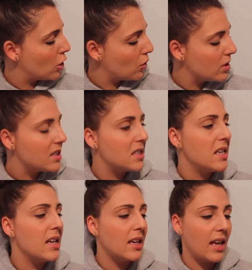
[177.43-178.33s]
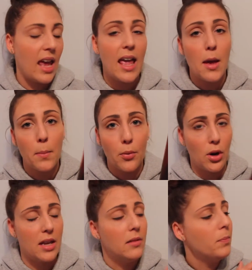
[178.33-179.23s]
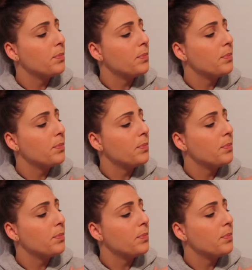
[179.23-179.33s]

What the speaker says: Christy Cambron.